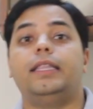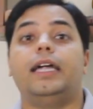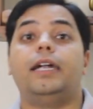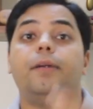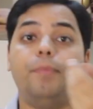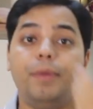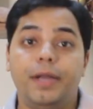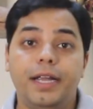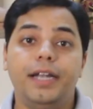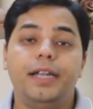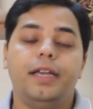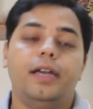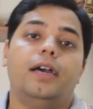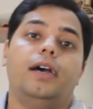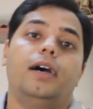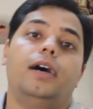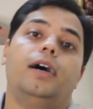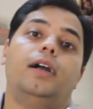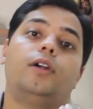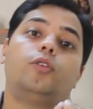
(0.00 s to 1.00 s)
that breed,
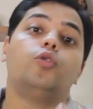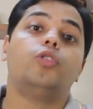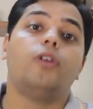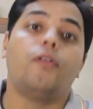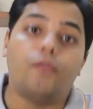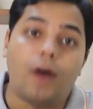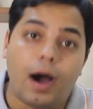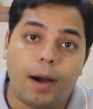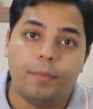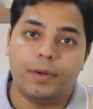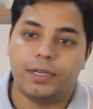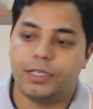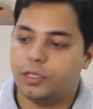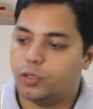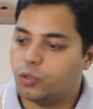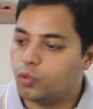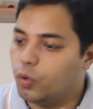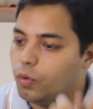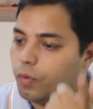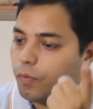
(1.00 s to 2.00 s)
to the farmers.
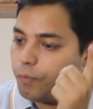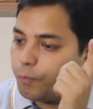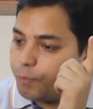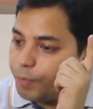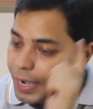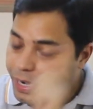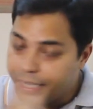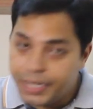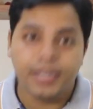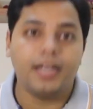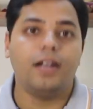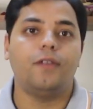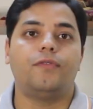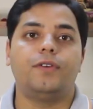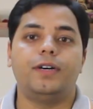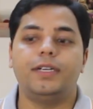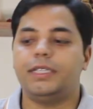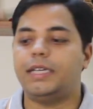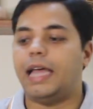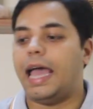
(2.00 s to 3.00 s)
So practical
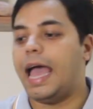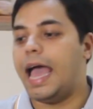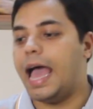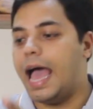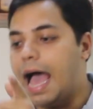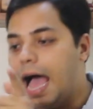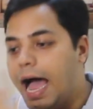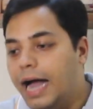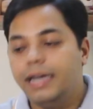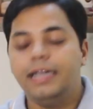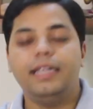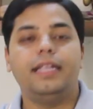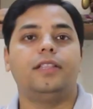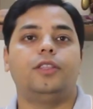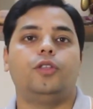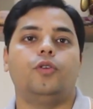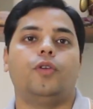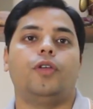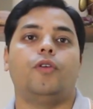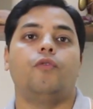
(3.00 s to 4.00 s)
first and
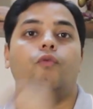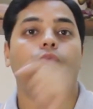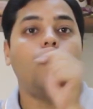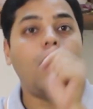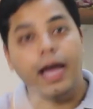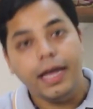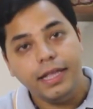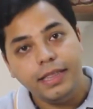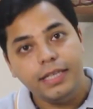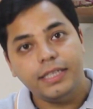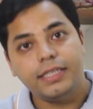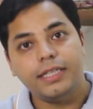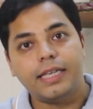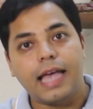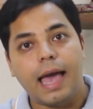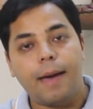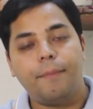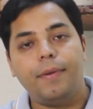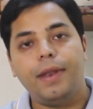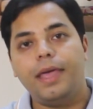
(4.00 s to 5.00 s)
then theory. Why this
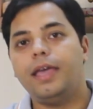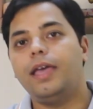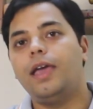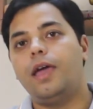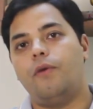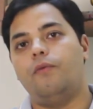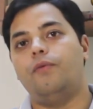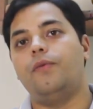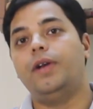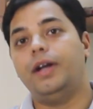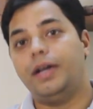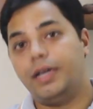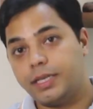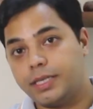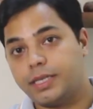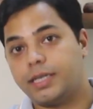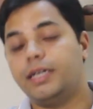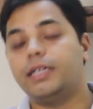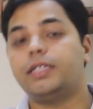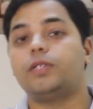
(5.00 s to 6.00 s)
is happening, we will
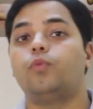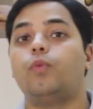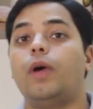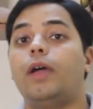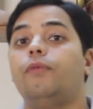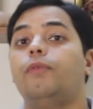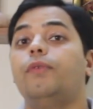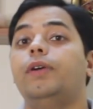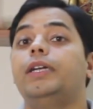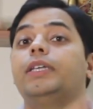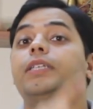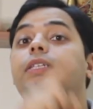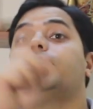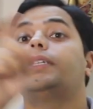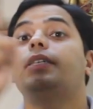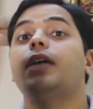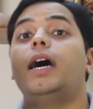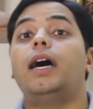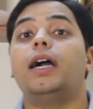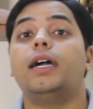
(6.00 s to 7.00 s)
discuss when we will
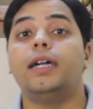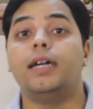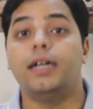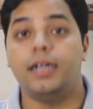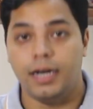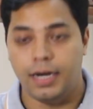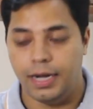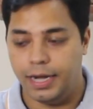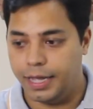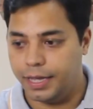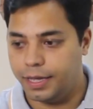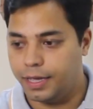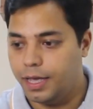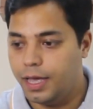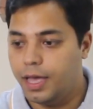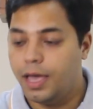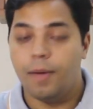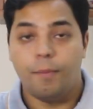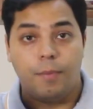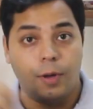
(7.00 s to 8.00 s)
discuss adult learning,
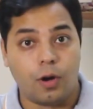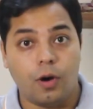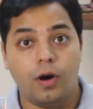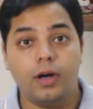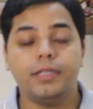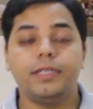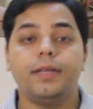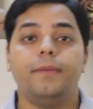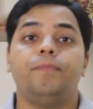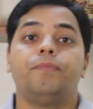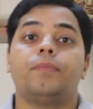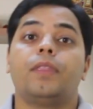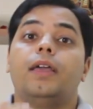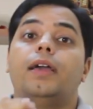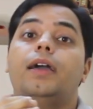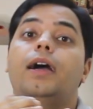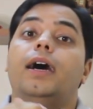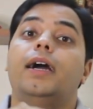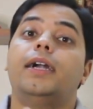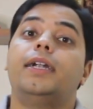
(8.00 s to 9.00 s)
because
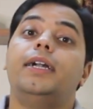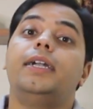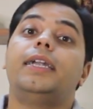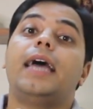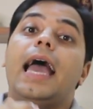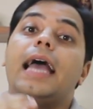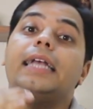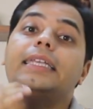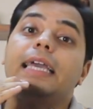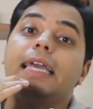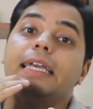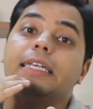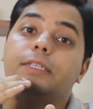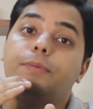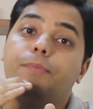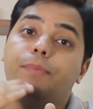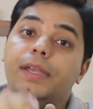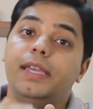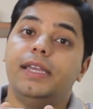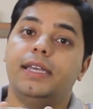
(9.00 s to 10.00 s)
adult has
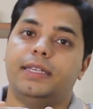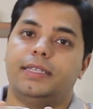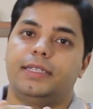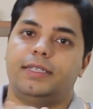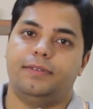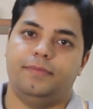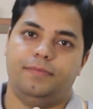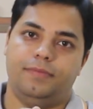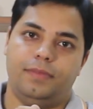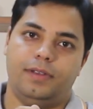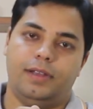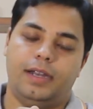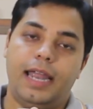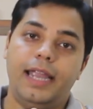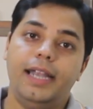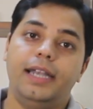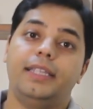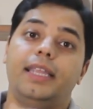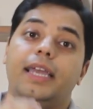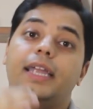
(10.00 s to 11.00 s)
experience,
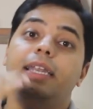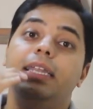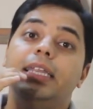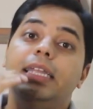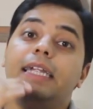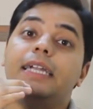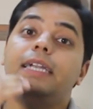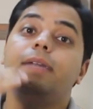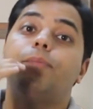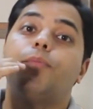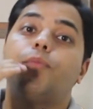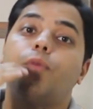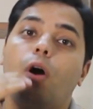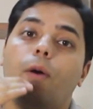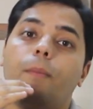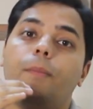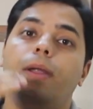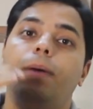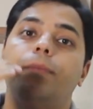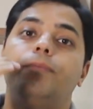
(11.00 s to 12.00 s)
right? They need
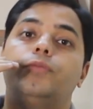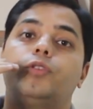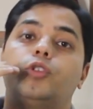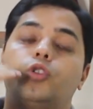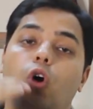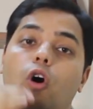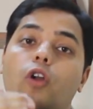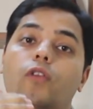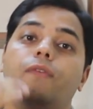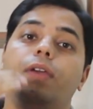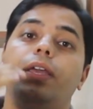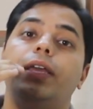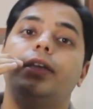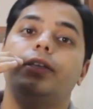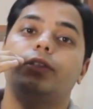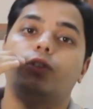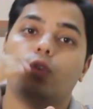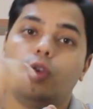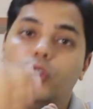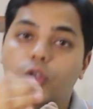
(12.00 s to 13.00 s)
problem
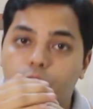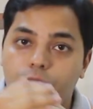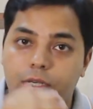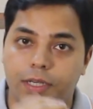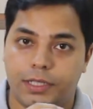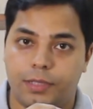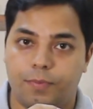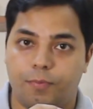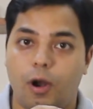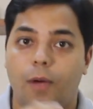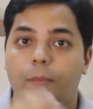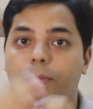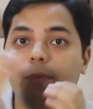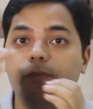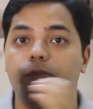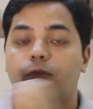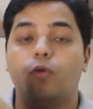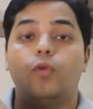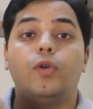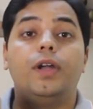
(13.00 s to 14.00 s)
solving solutions,
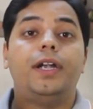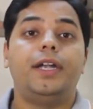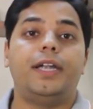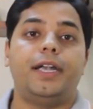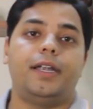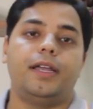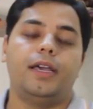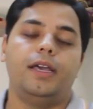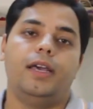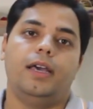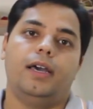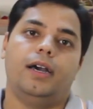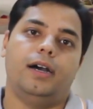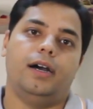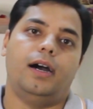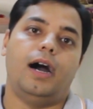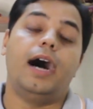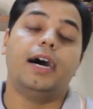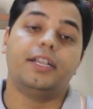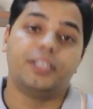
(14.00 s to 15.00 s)
problem oriented
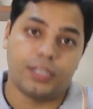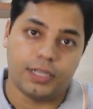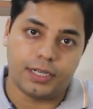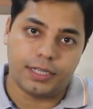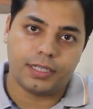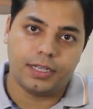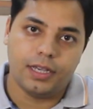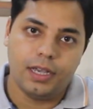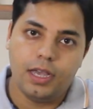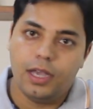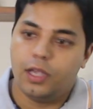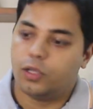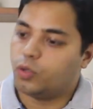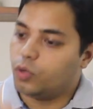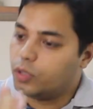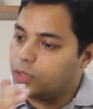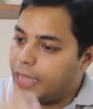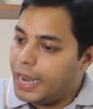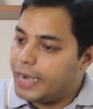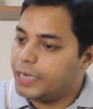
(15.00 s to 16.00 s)
answers.
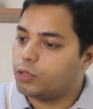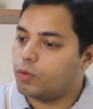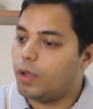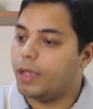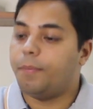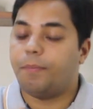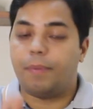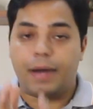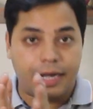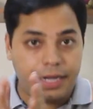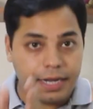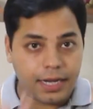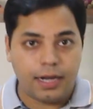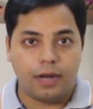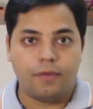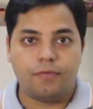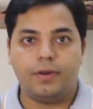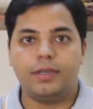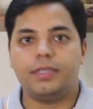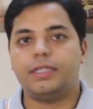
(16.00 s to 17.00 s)
So that's why
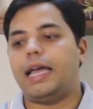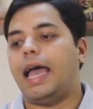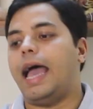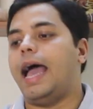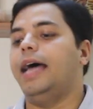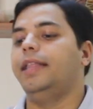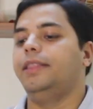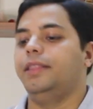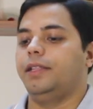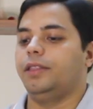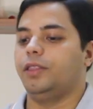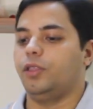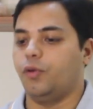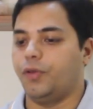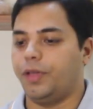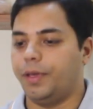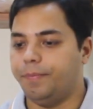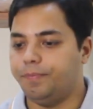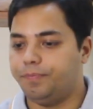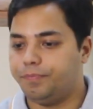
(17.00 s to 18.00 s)
practical first and then
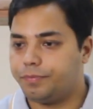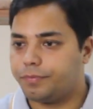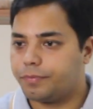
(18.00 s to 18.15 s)
theory.